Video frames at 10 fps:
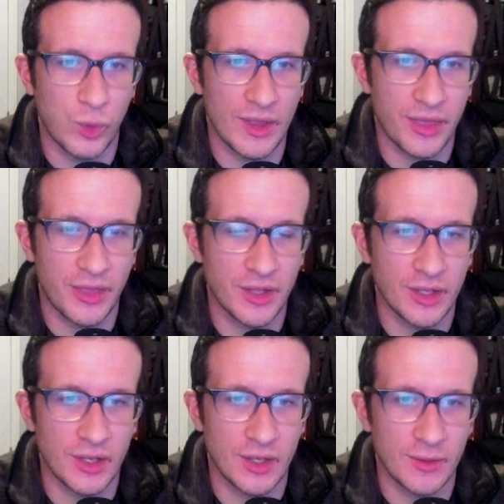With
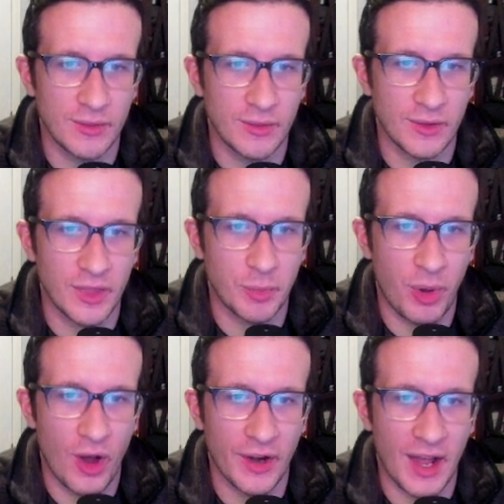the
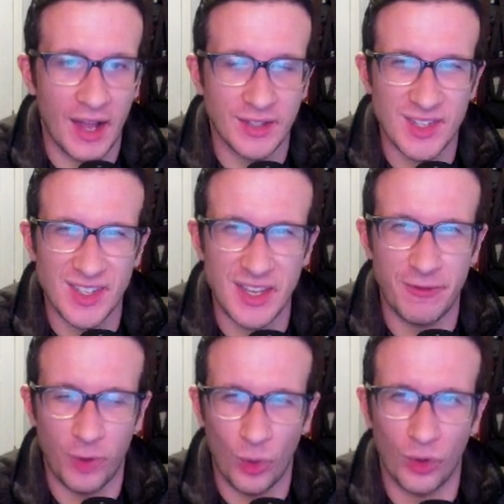pawn on
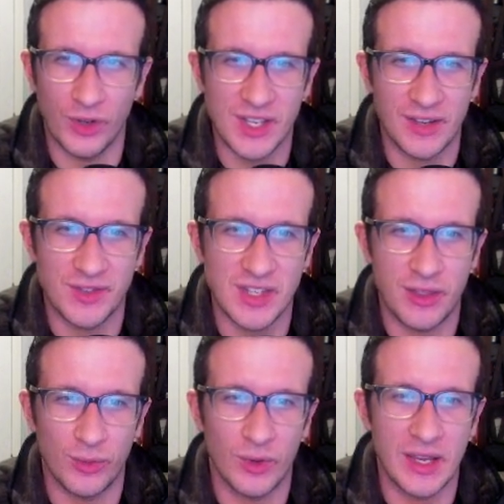c4 instead of
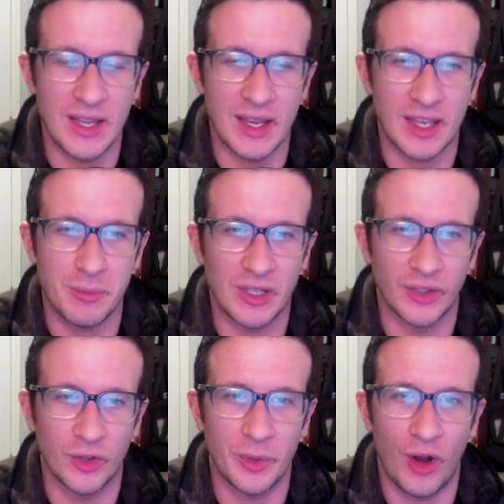c3, it can
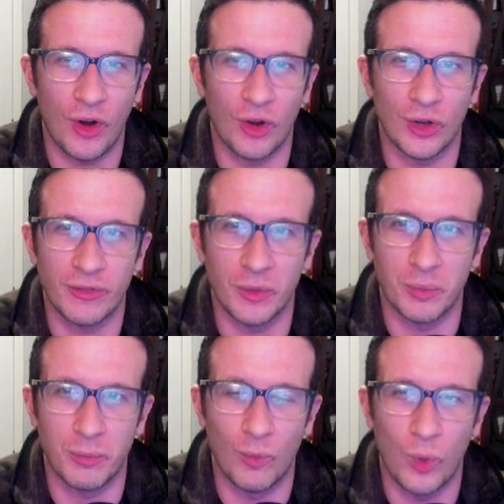be a little bit harder
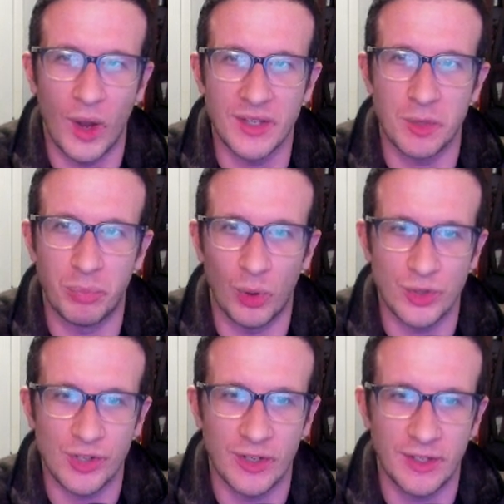for white to
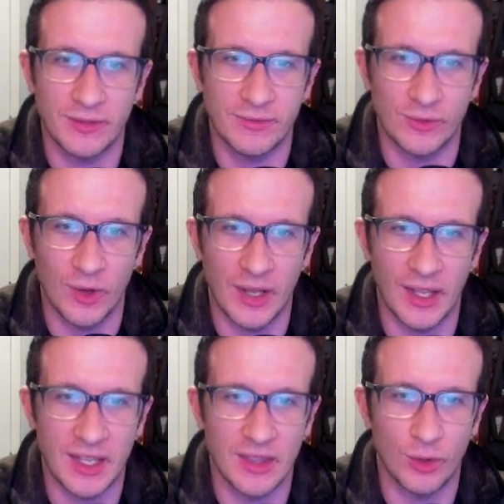bolster it,
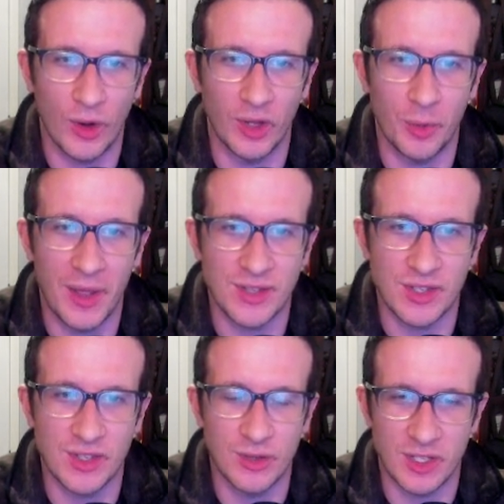right? Like in the Roy
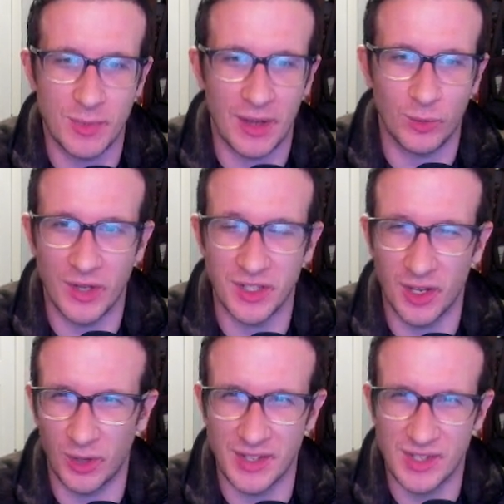Lopez, you'd expect
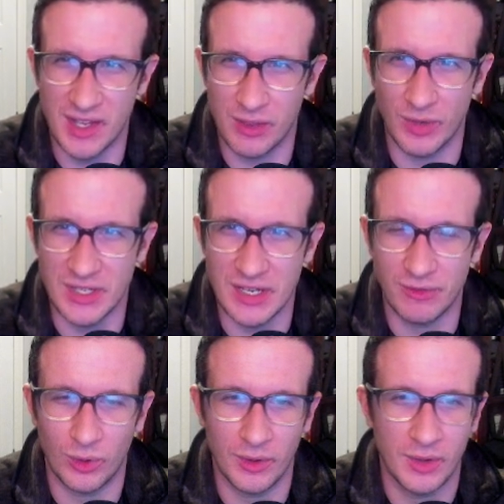white to go like c3,
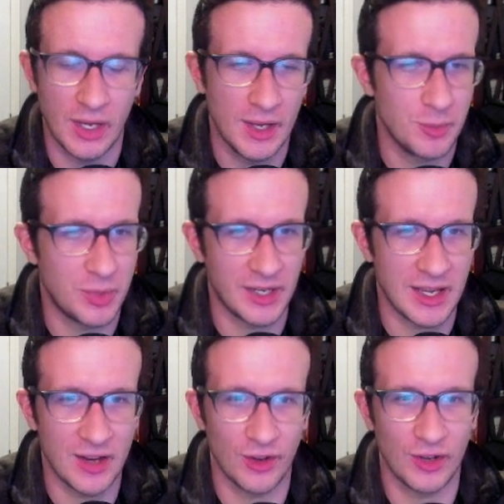d4,
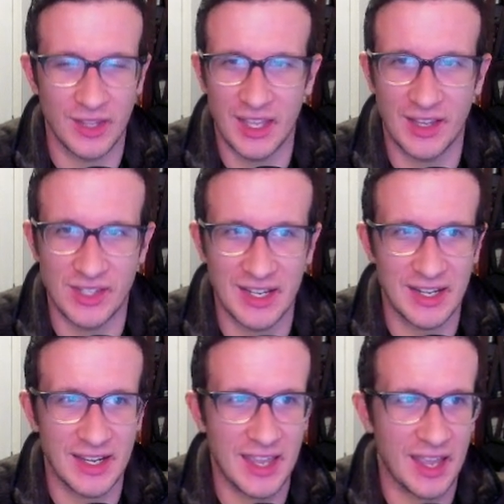but here in the King's
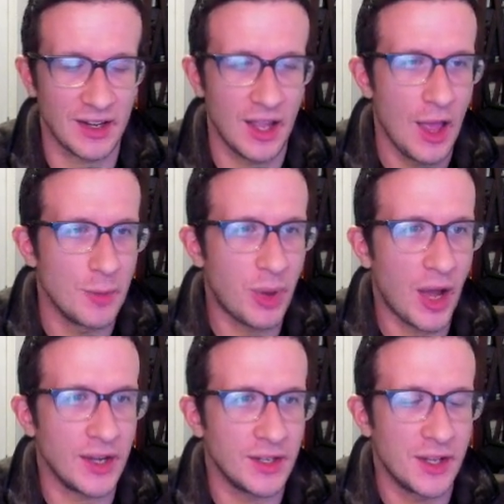Indian, he can't.
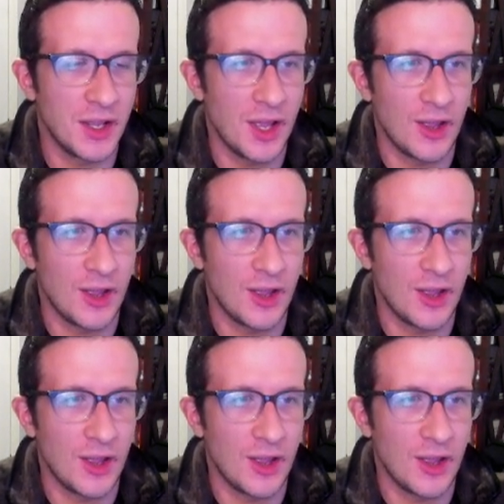But